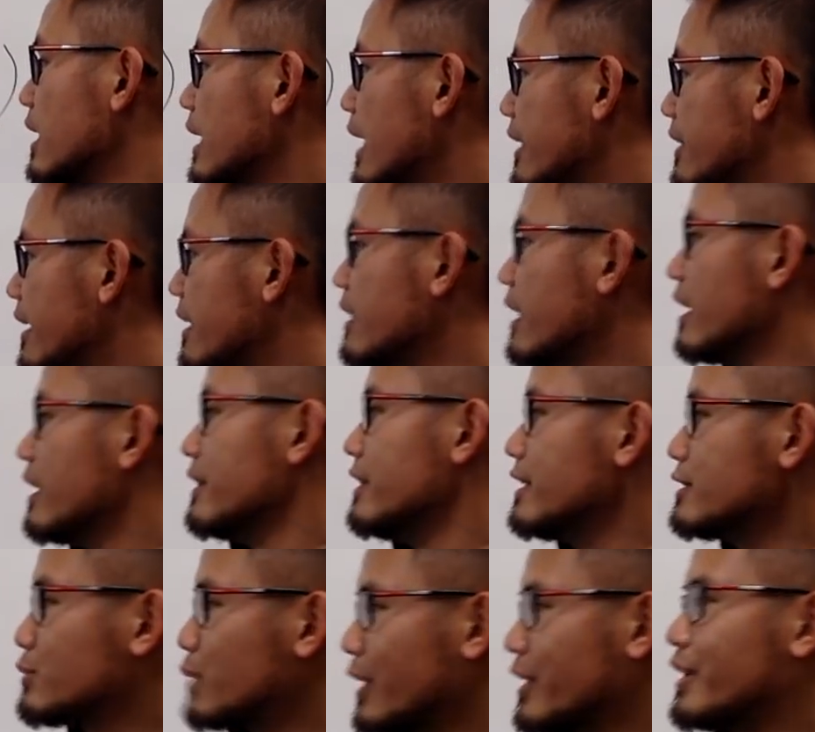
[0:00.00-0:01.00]
And then
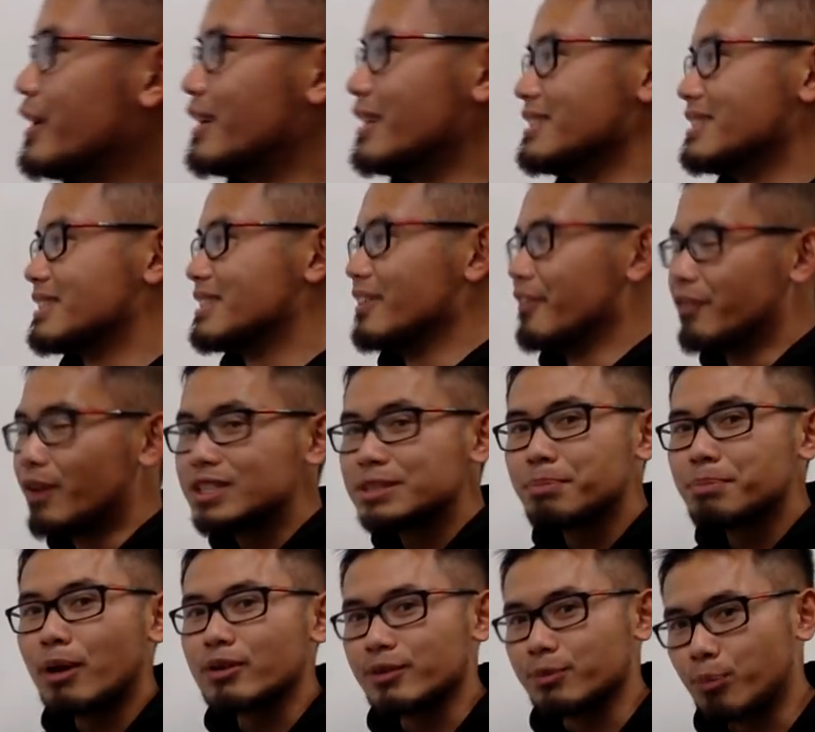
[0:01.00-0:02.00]
this right here is the
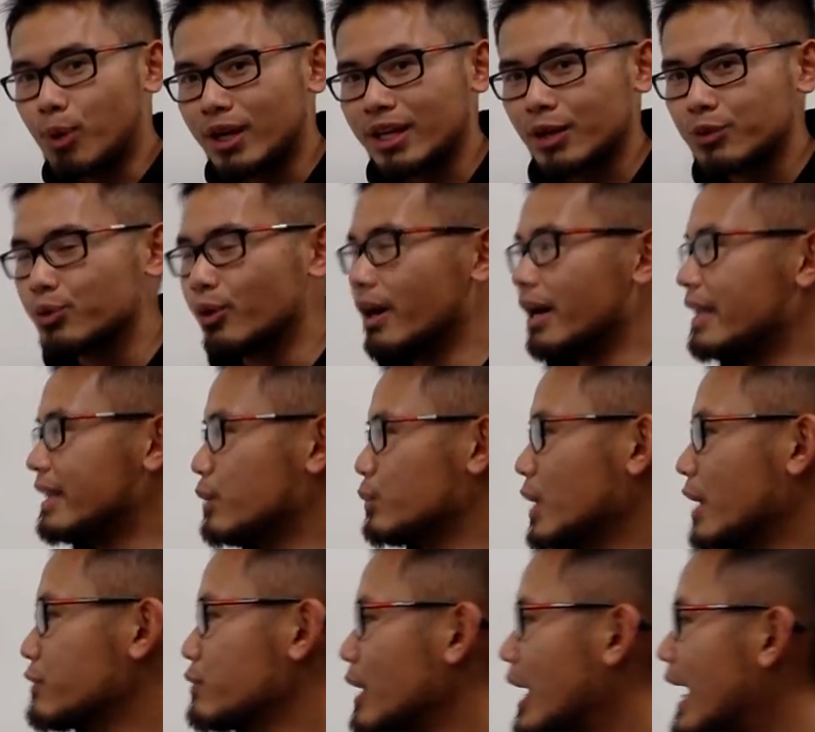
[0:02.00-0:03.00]
first part of product rule, and then we
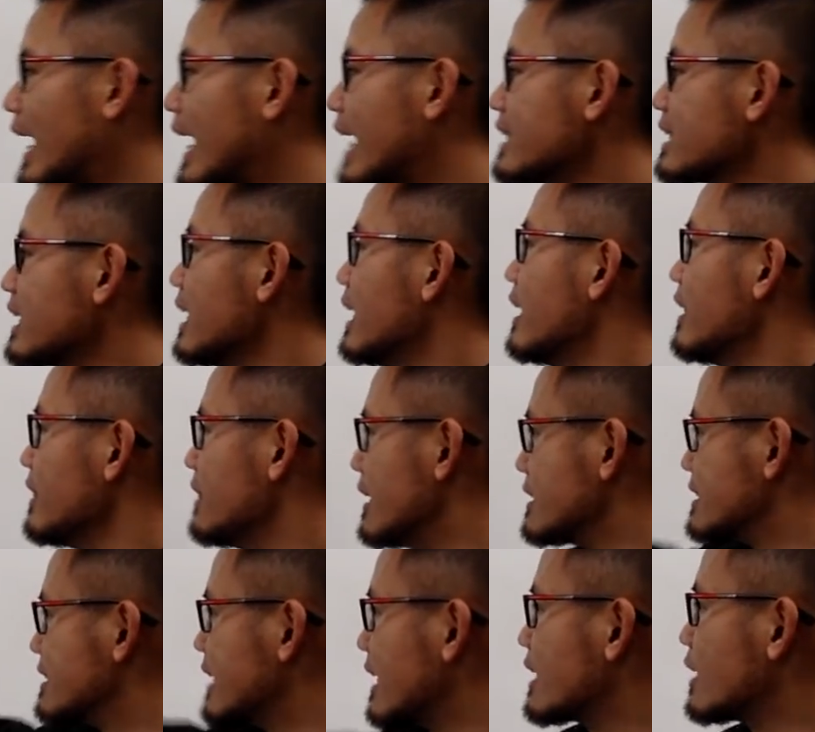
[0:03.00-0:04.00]
have to add the
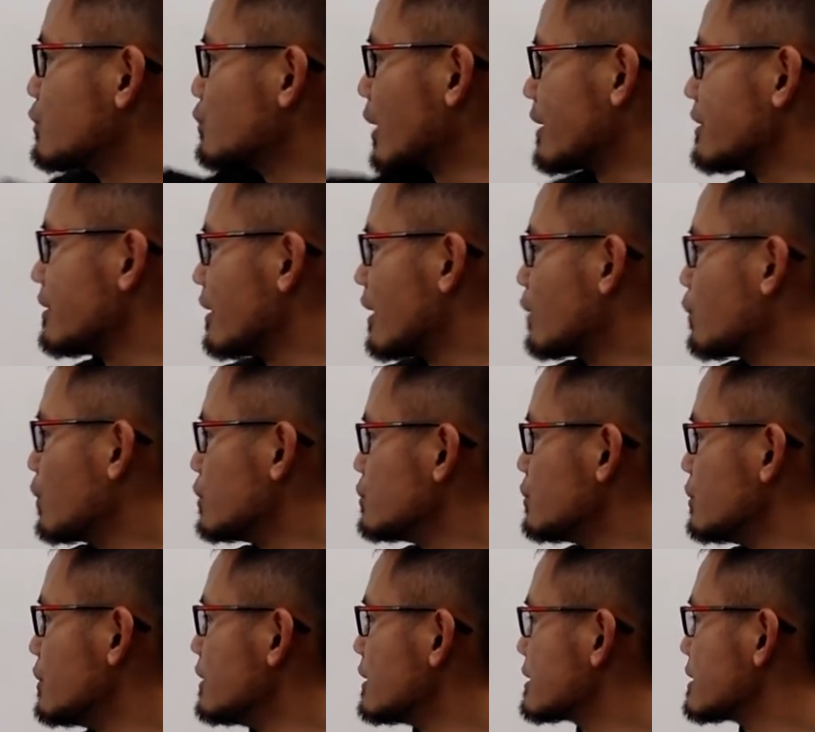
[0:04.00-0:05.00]
second right here, which
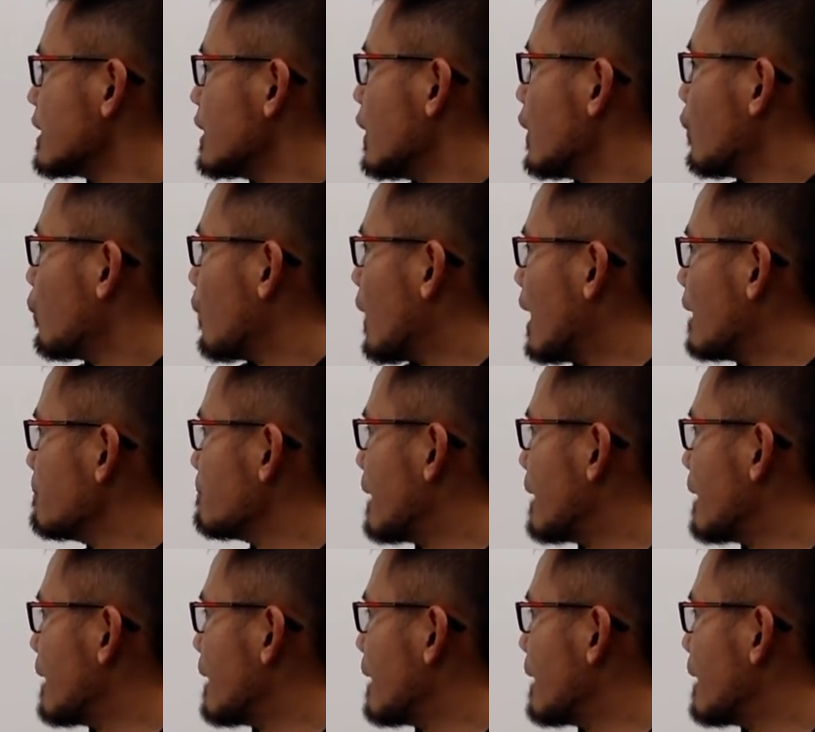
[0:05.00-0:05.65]
is 1